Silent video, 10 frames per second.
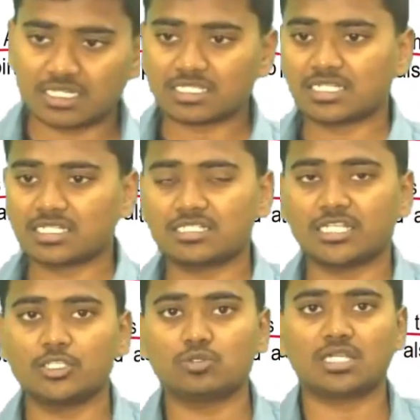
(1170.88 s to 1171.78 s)
doesn't tell
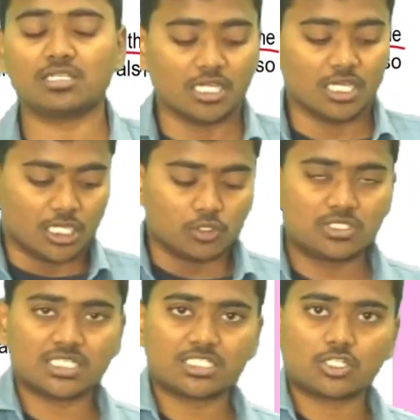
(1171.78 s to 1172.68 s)
you that you
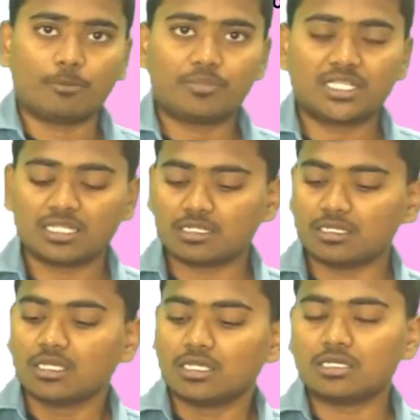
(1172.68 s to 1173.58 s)
just obtain
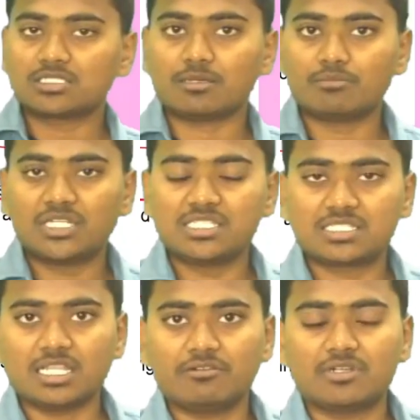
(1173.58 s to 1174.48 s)
some
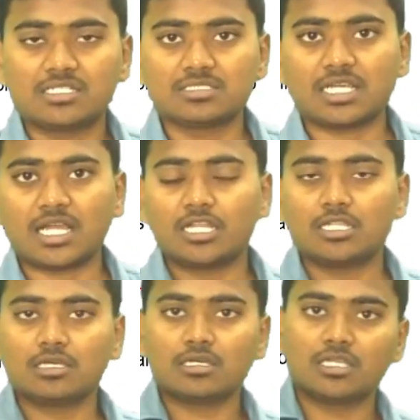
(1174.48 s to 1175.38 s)
digital evidence and
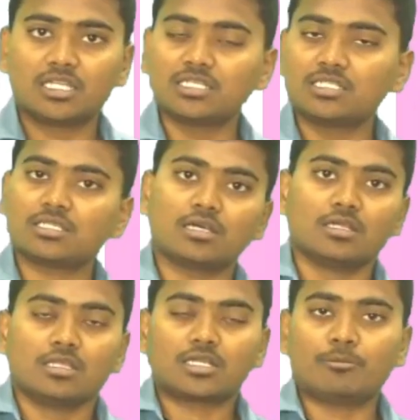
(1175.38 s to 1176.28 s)
it is
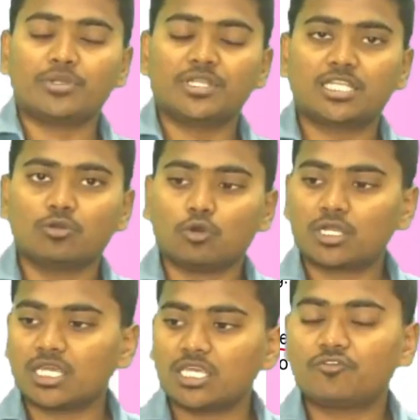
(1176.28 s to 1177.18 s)
completely
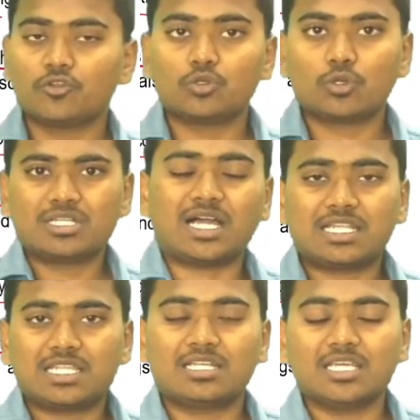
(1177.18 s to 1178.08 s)
okay if you don't
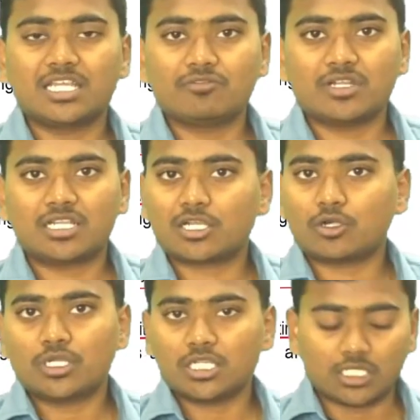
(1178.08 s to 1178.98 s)
attend inventory counting.